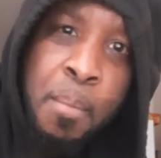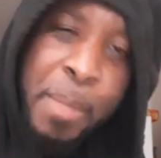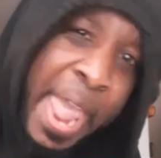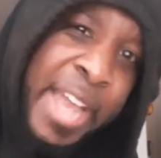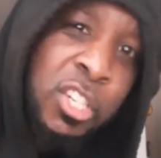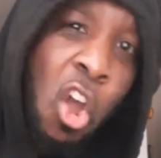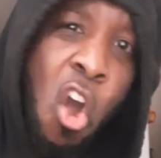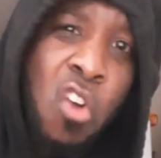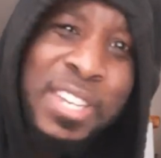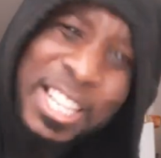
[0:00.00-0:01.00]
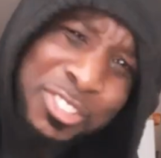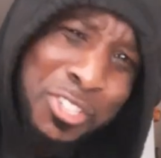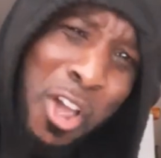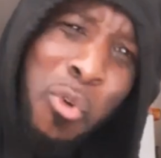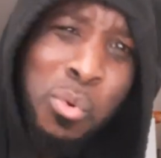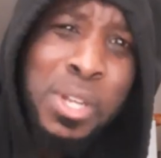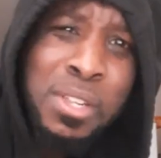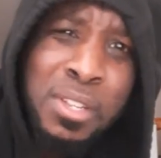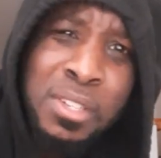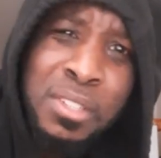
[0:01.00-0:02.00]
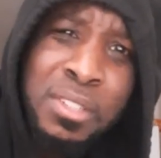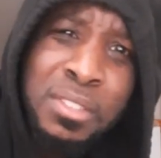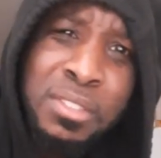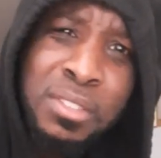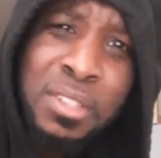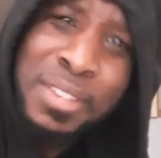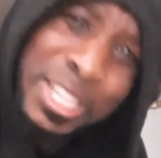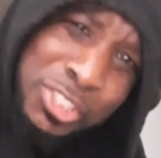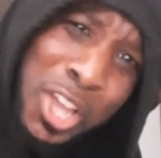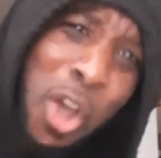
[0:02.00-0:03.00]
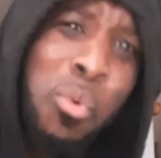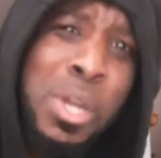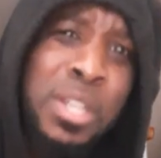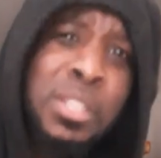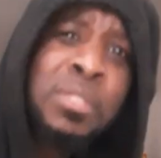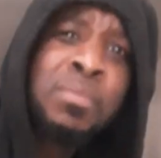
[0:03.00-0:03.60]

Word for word: Mad Dog, let's go. Let's go.